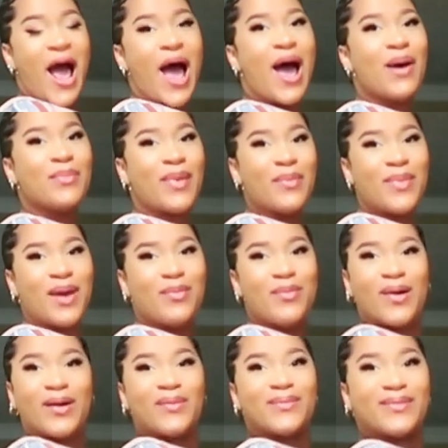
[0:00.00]
hide my
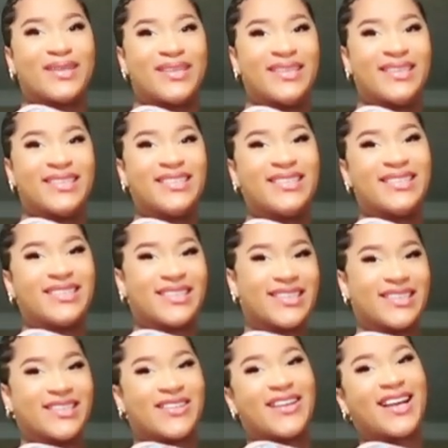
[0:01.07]
baby bump.
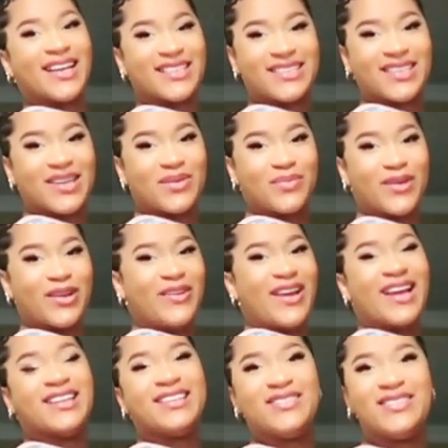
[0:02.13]
Look, you can't tell.
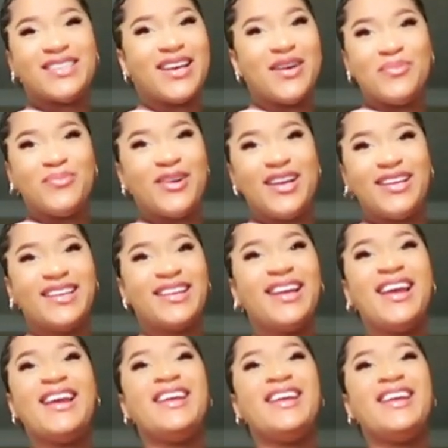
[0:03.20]
You can't even tell I'm pregnant,